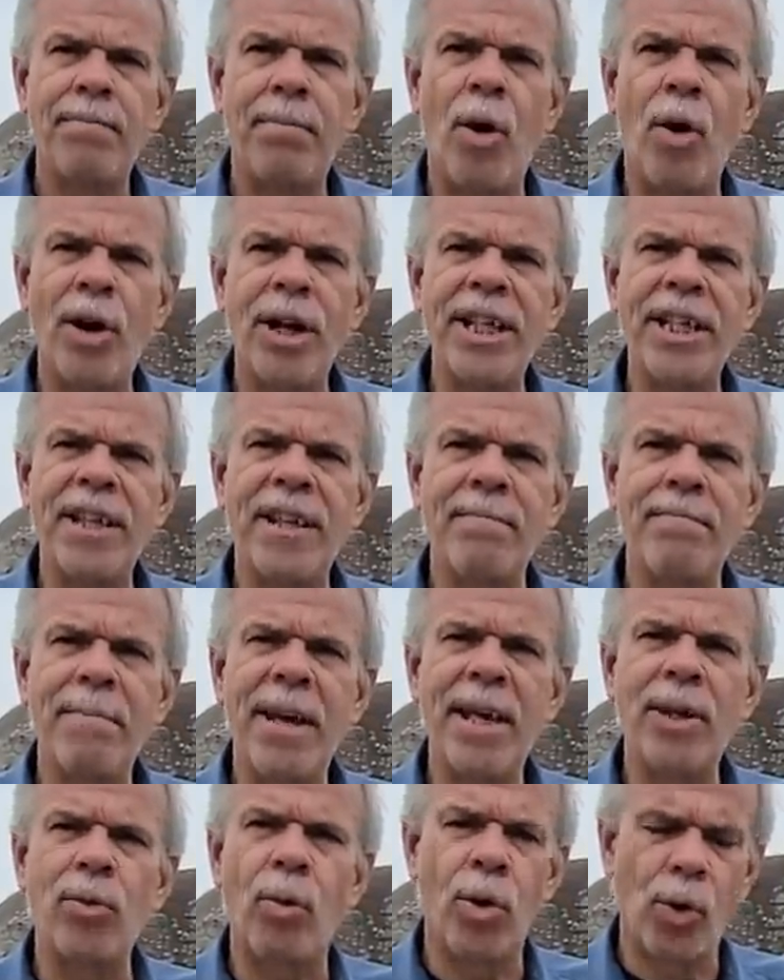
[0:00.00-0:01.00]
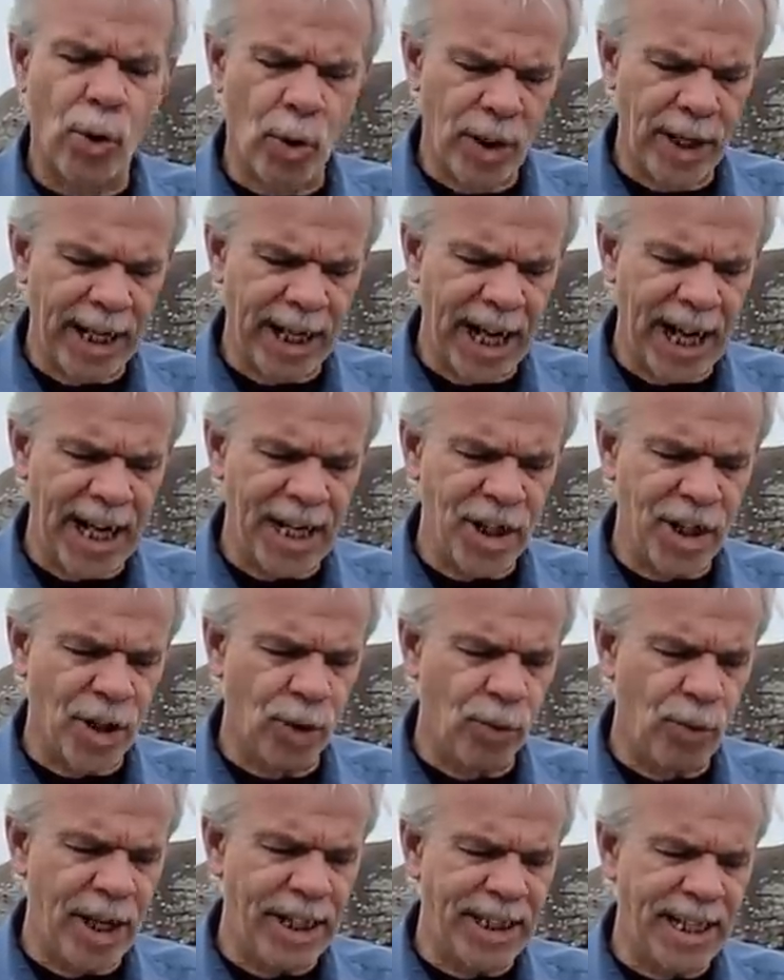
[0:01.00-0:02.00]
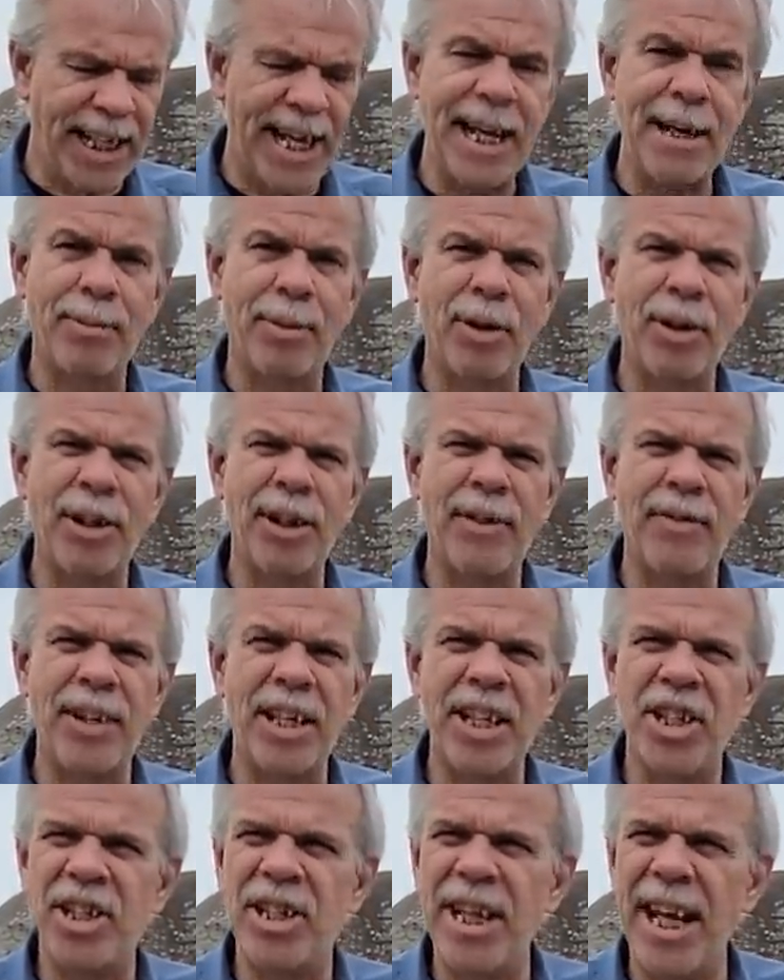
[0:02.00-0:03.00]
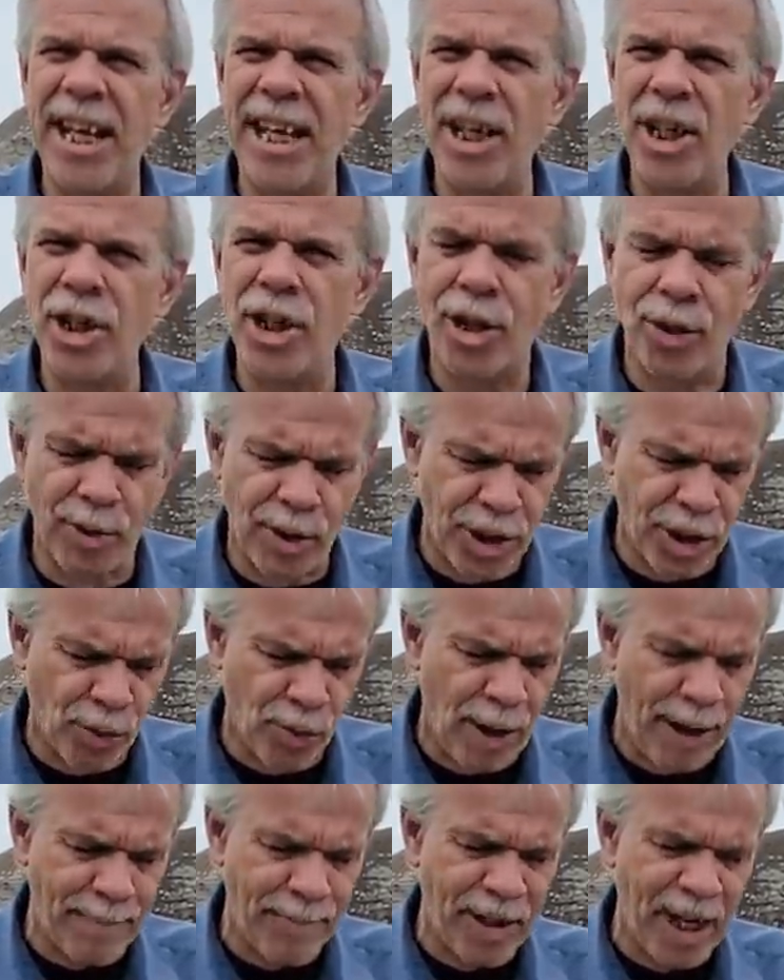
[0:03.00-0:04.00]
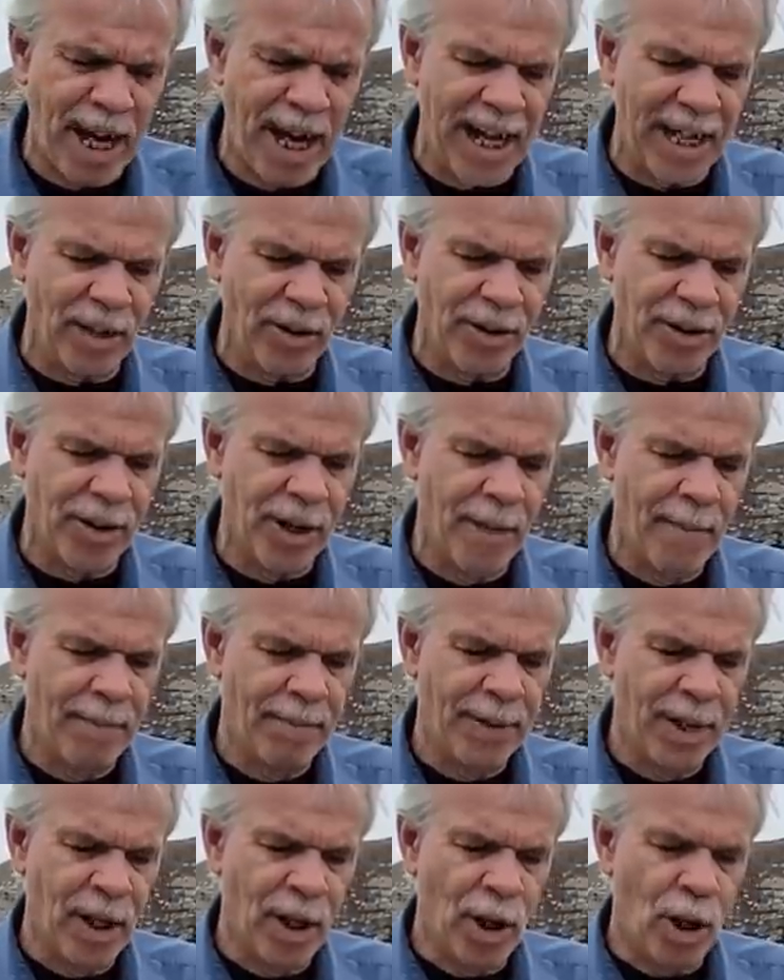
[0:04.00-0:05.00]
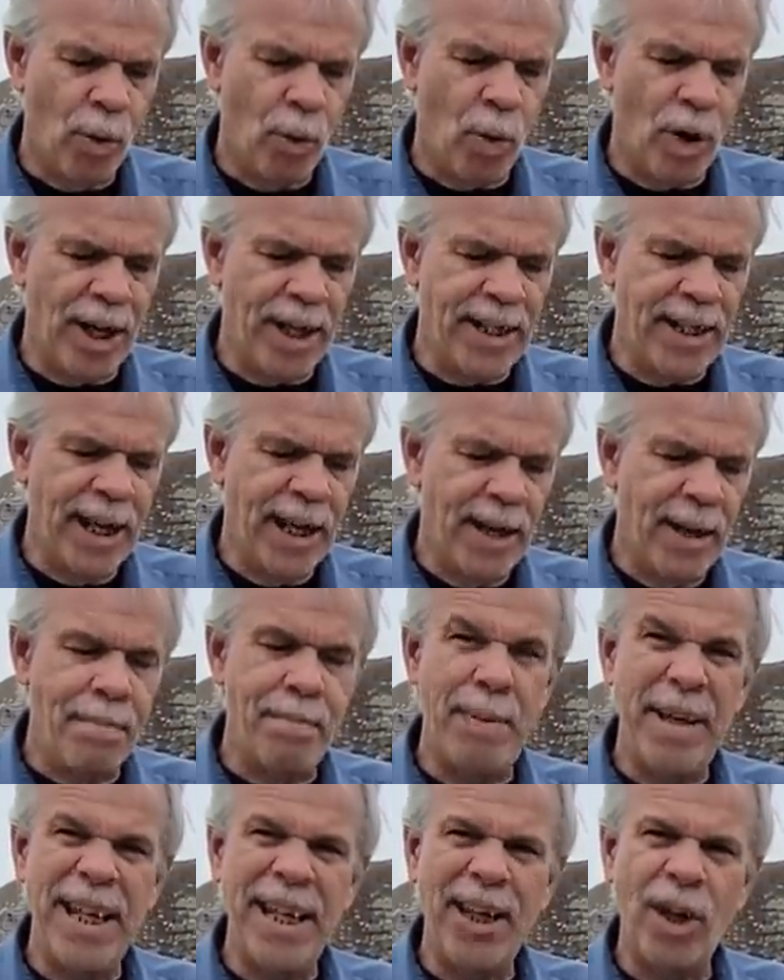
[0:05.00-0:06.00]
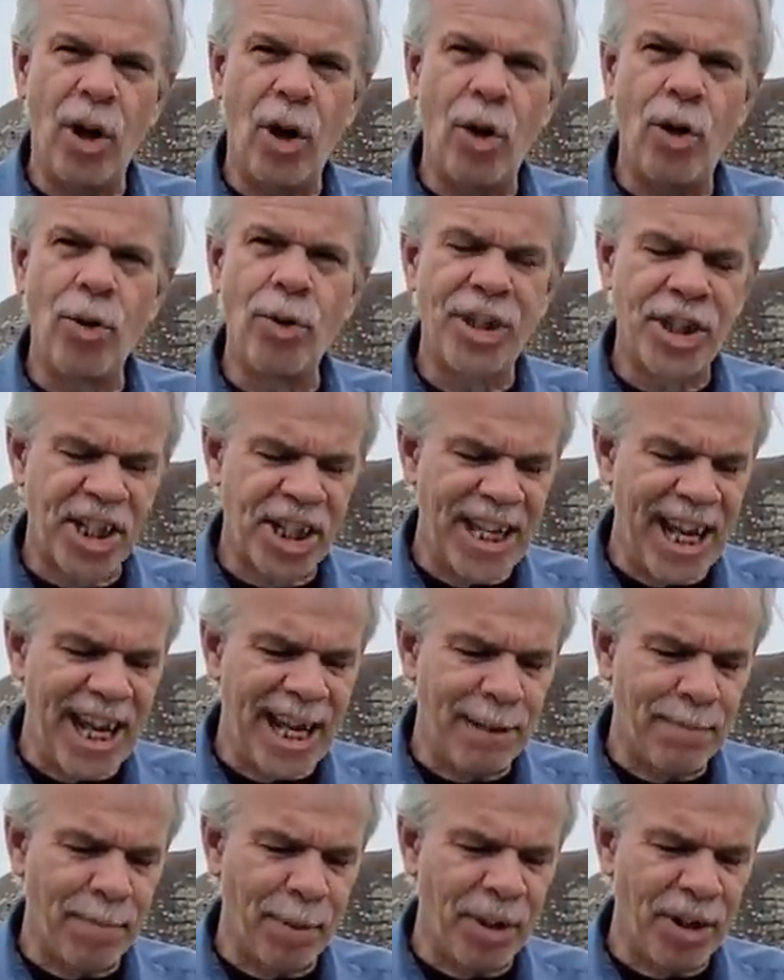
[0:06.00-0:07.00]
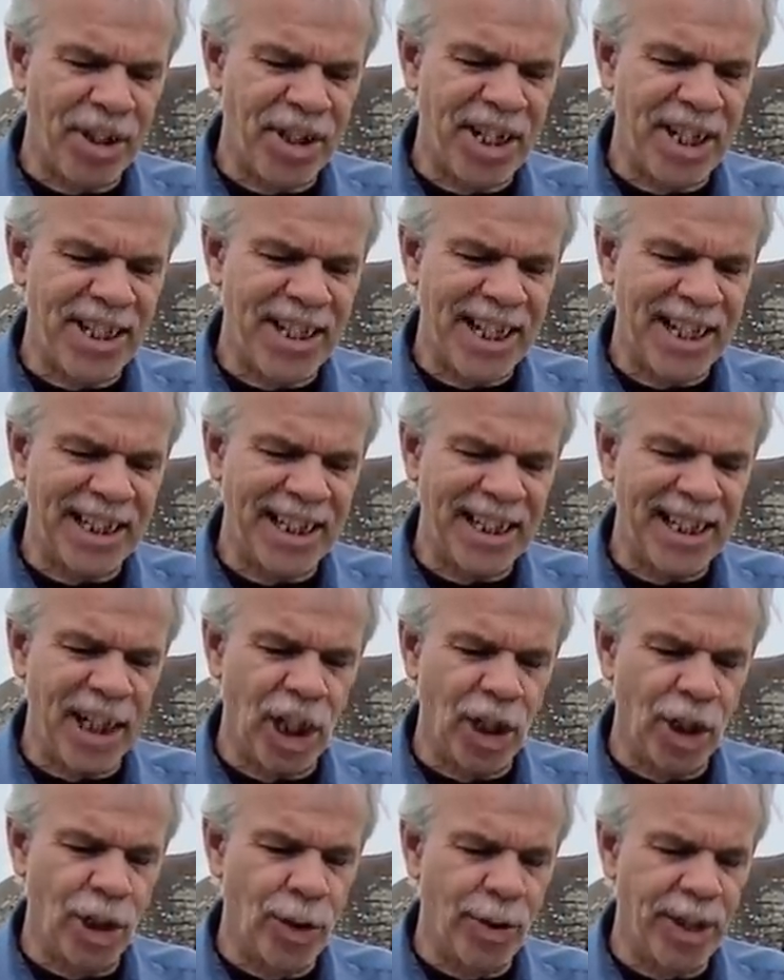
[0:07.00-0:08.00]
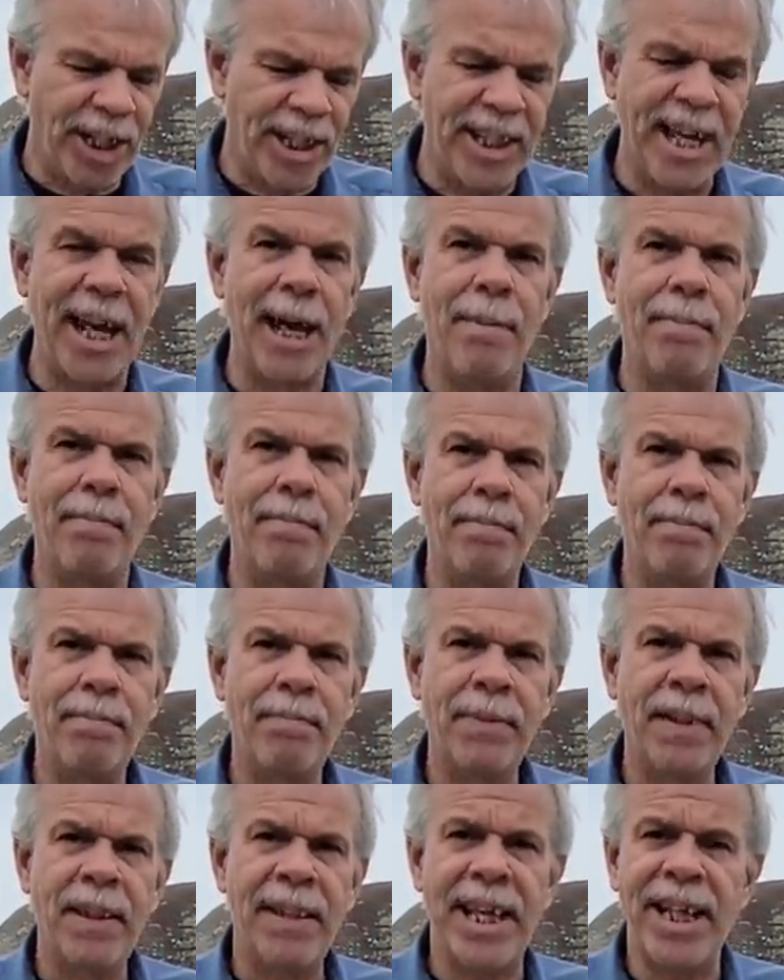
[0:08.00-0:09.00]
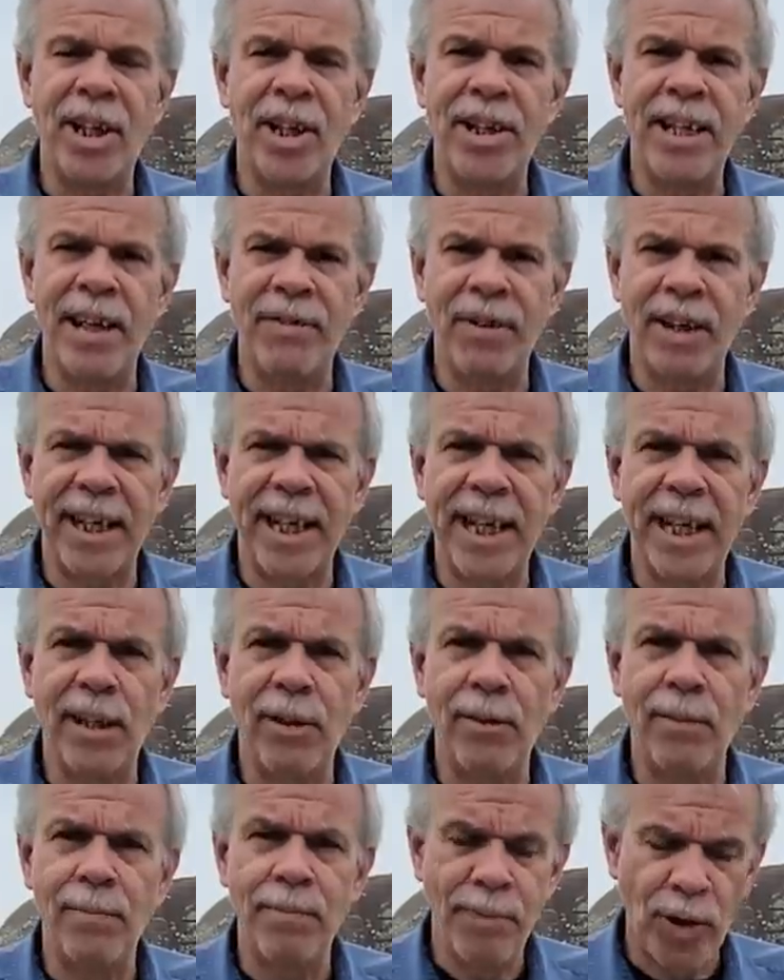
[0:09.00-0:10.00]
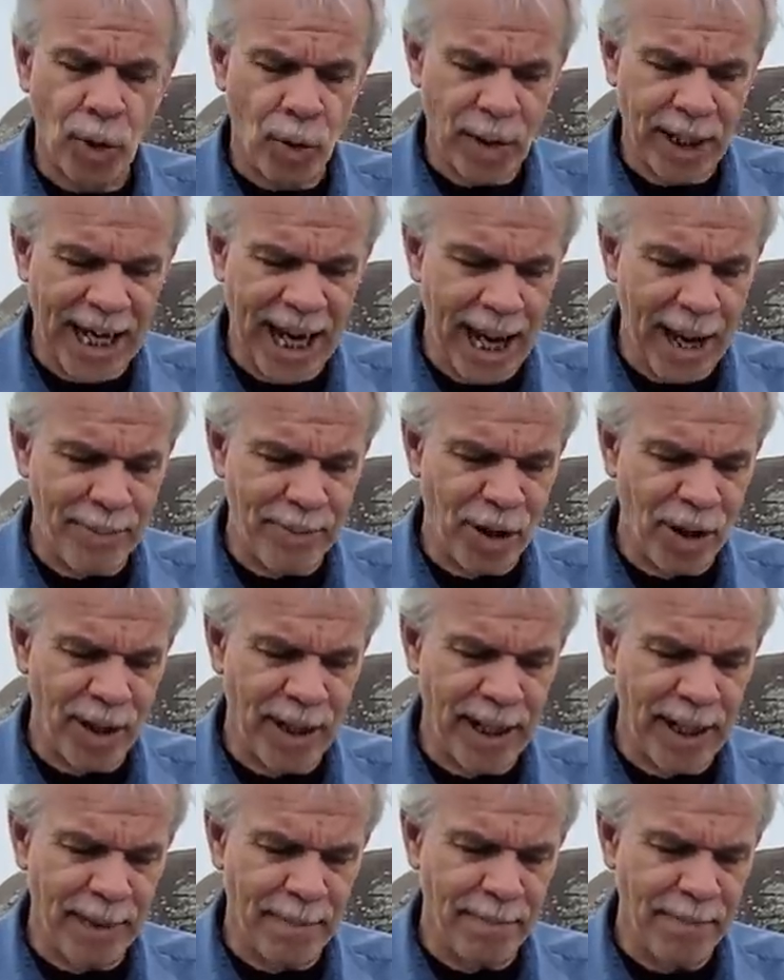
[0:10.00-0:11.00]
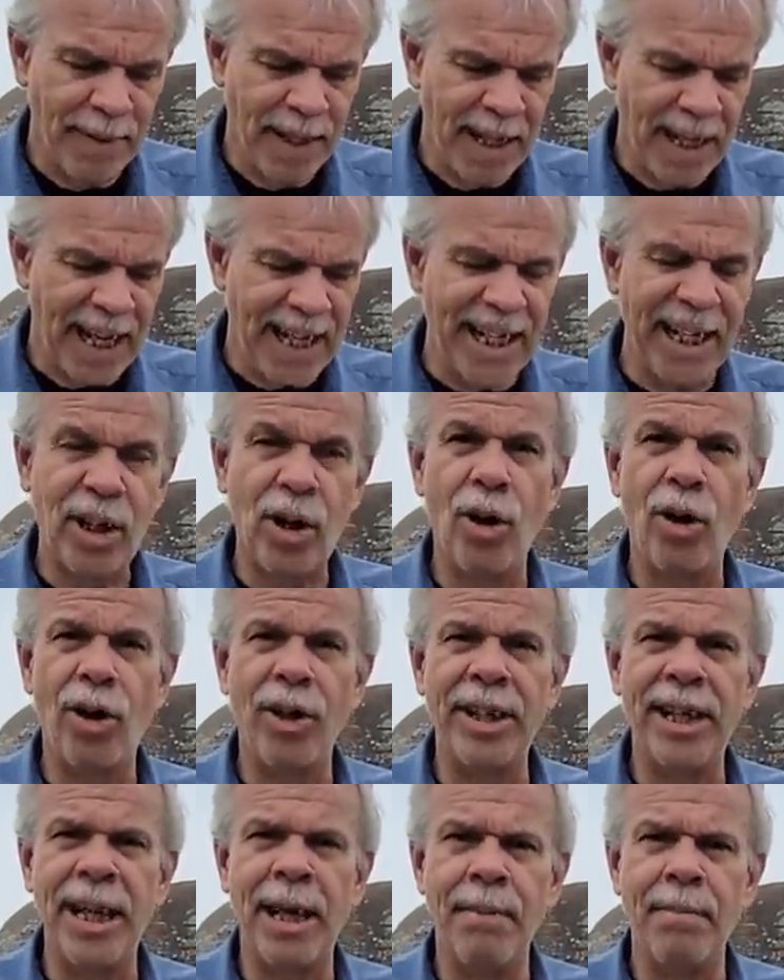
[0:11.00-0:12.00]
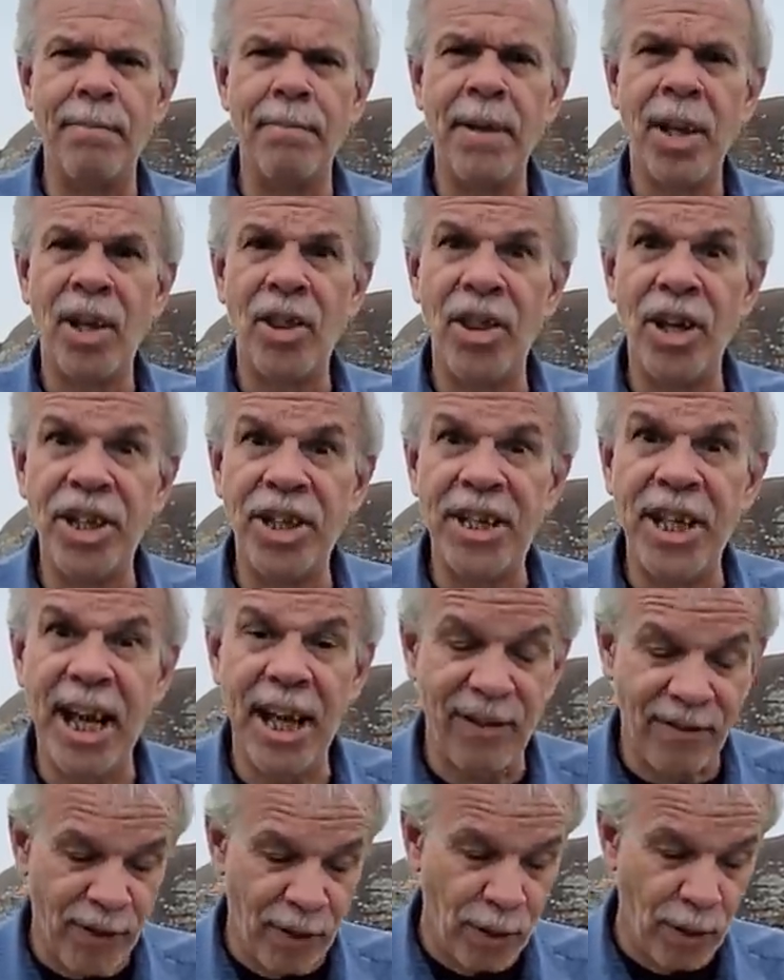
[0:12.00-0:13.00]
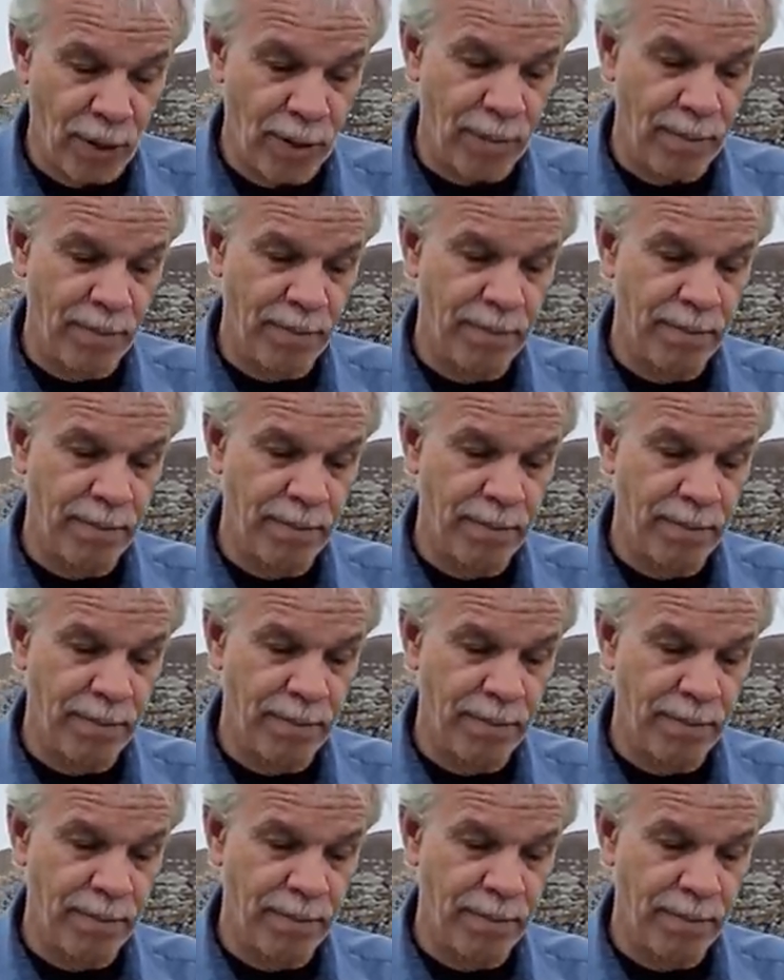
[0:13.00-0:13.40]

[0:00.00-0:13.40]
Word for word: Parties of men were organized to rid the neighborhood of these dangerous reptiles. One big old snake persistently eluded them. They could never kill or capture him, and they called him the devil.